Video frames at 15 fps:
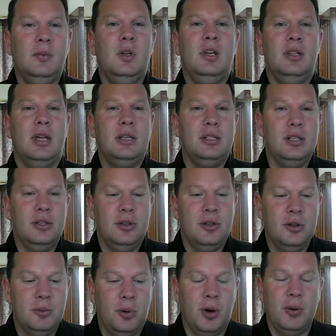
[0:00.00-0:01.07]
that's the
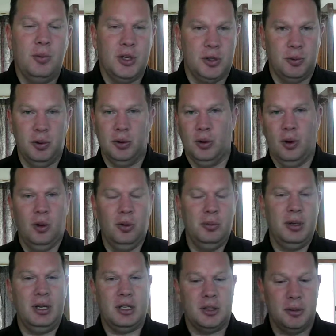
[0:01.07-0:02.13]
third point, which will all
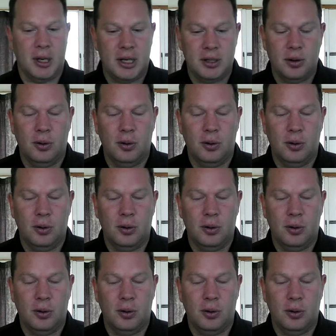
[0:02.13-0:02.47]
be explained.